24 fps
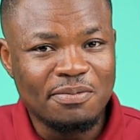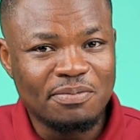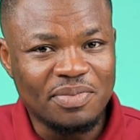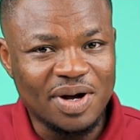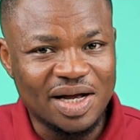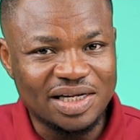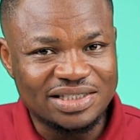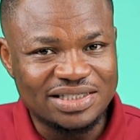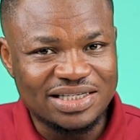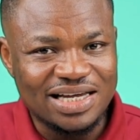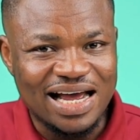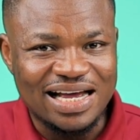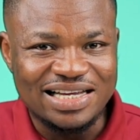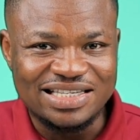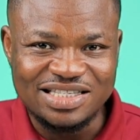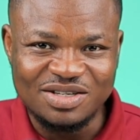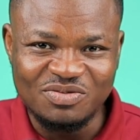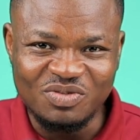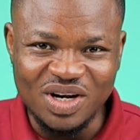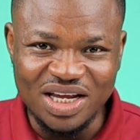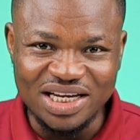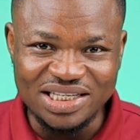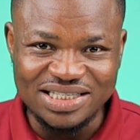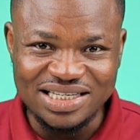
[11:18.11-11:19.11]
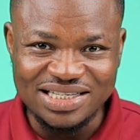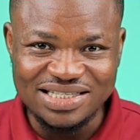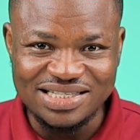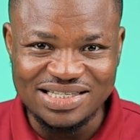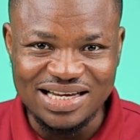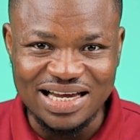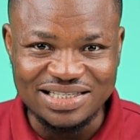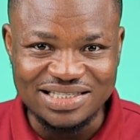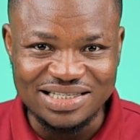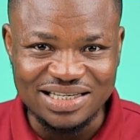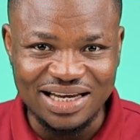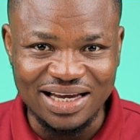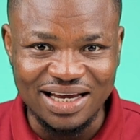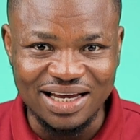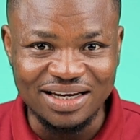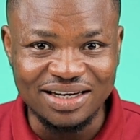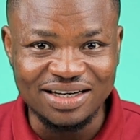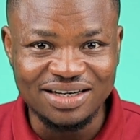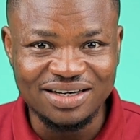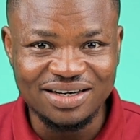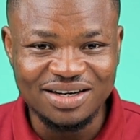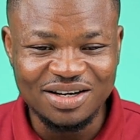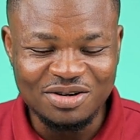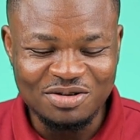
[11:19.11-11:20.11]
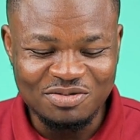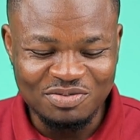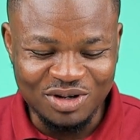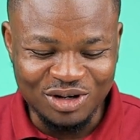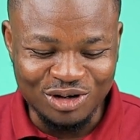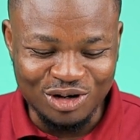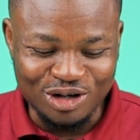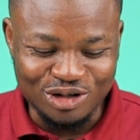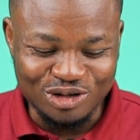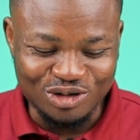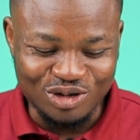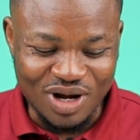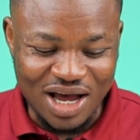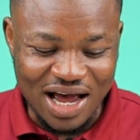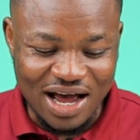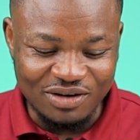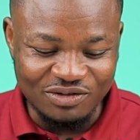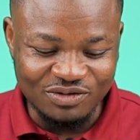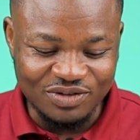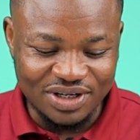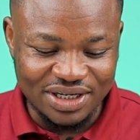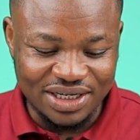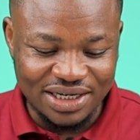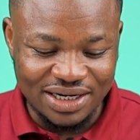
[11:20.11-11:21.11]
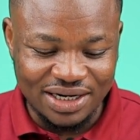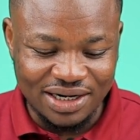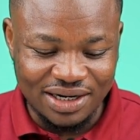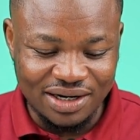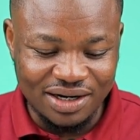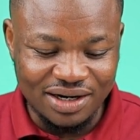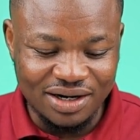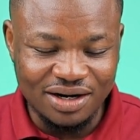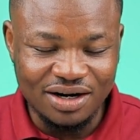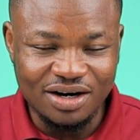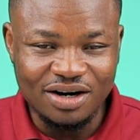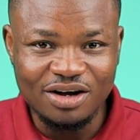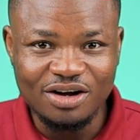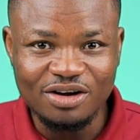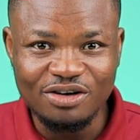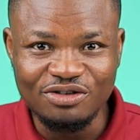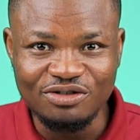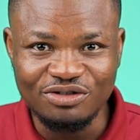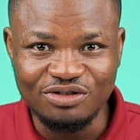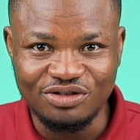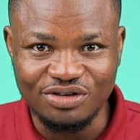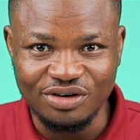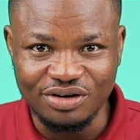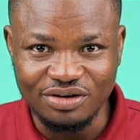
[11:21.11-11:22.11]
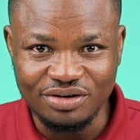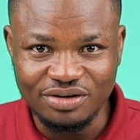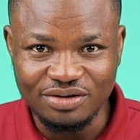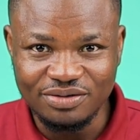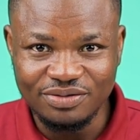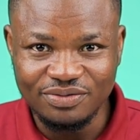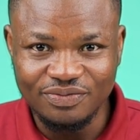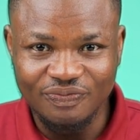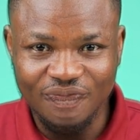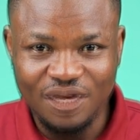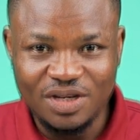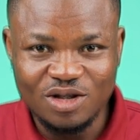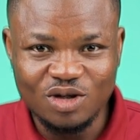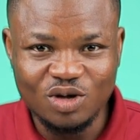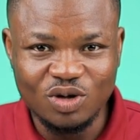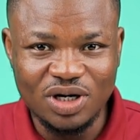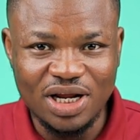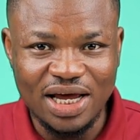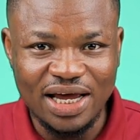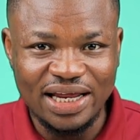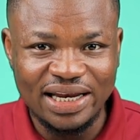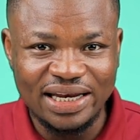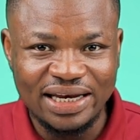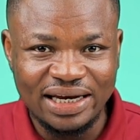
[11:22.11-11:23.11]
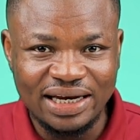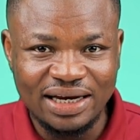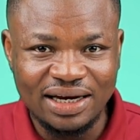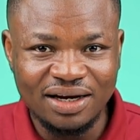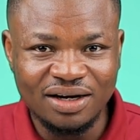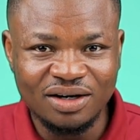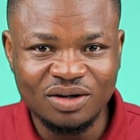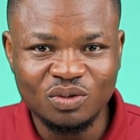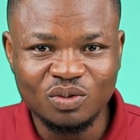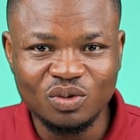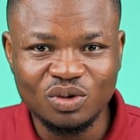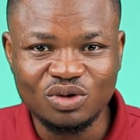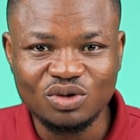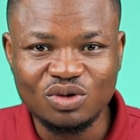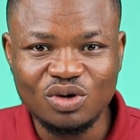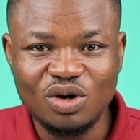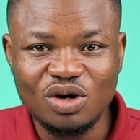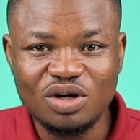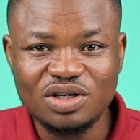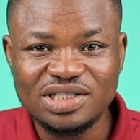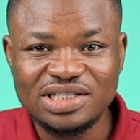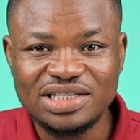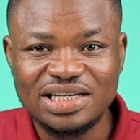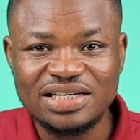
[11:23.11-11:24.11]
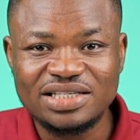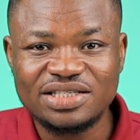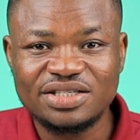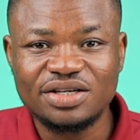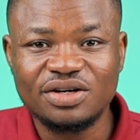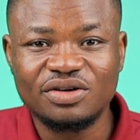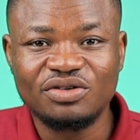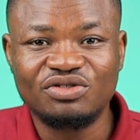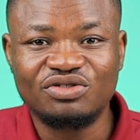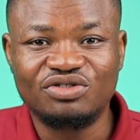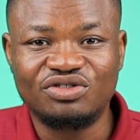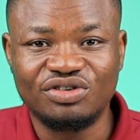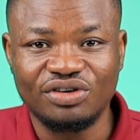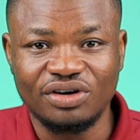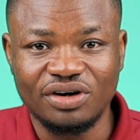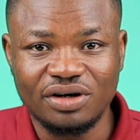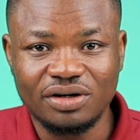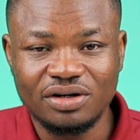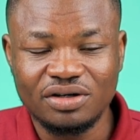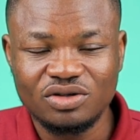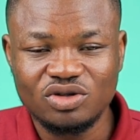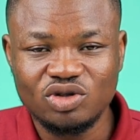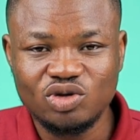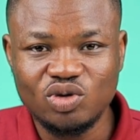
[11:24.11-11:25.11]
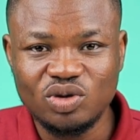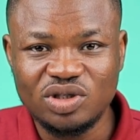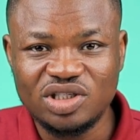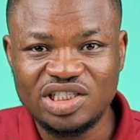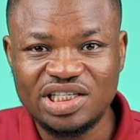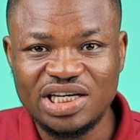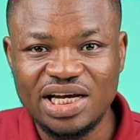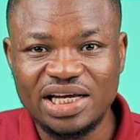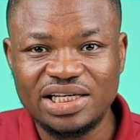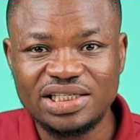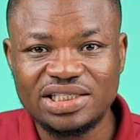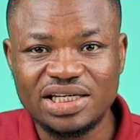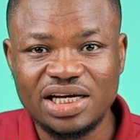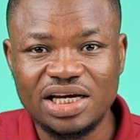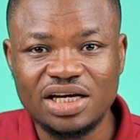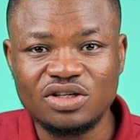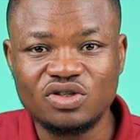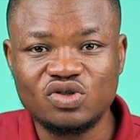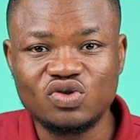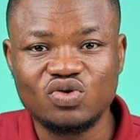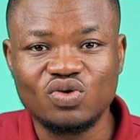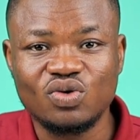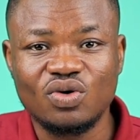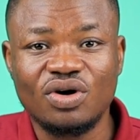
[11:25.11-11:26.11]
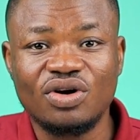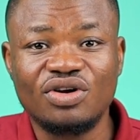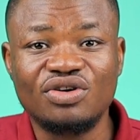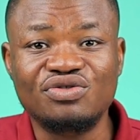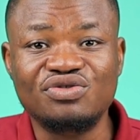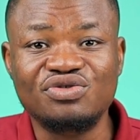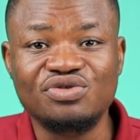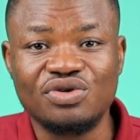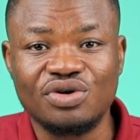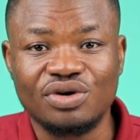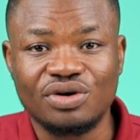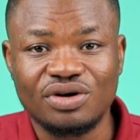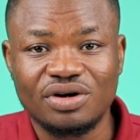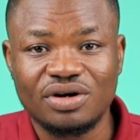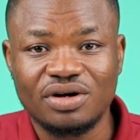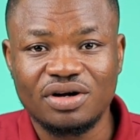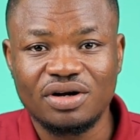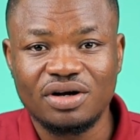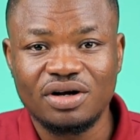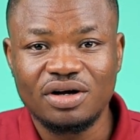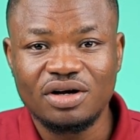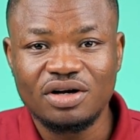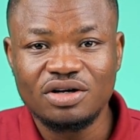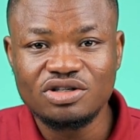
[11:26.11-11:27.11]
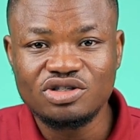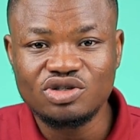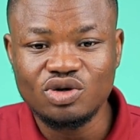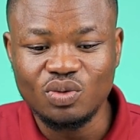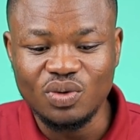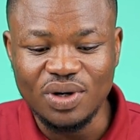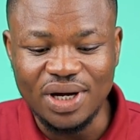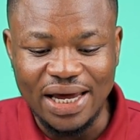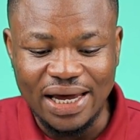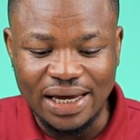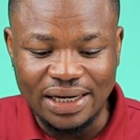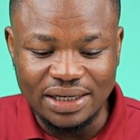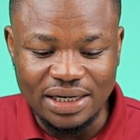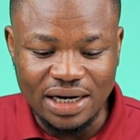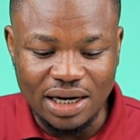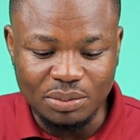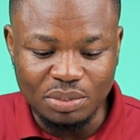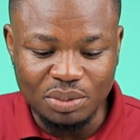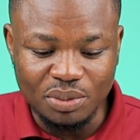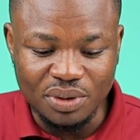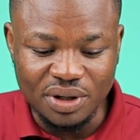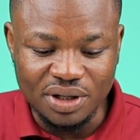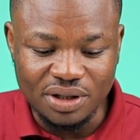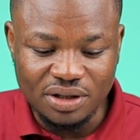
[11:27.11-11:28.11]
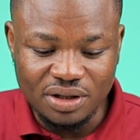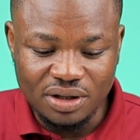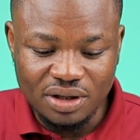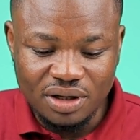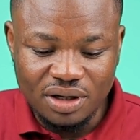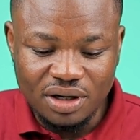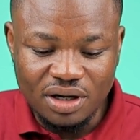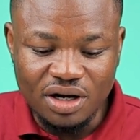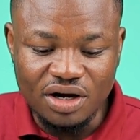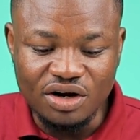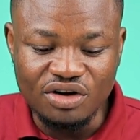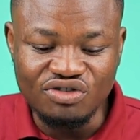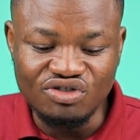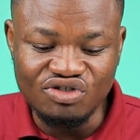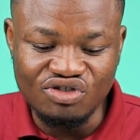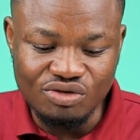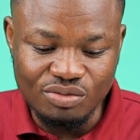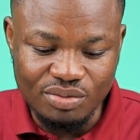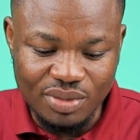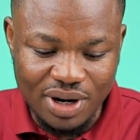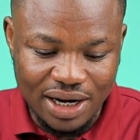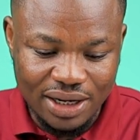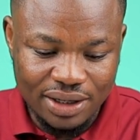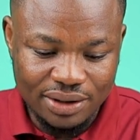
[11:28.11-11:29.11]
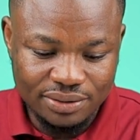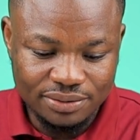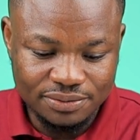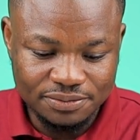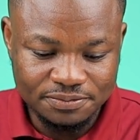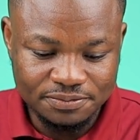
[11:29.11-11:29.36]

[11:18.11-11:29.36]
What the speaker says: but assimilation sets in because we have j. So the n would cause this j to change into ny. So we end up with inuma.